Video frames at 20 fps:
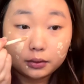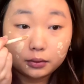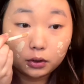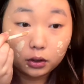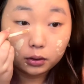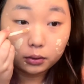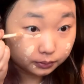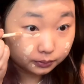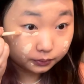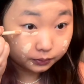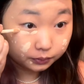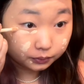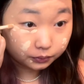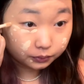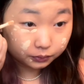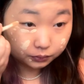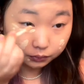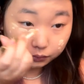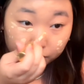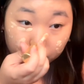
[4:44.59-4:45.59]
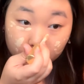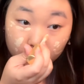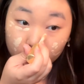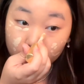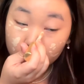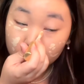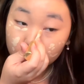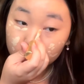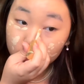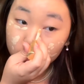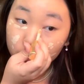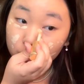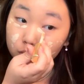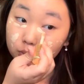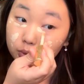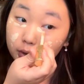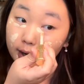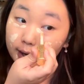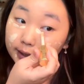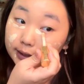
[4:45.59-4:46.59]
on under my eyes to
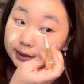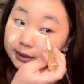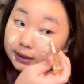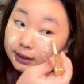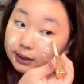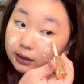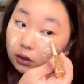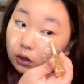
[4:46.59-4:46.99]
brighten,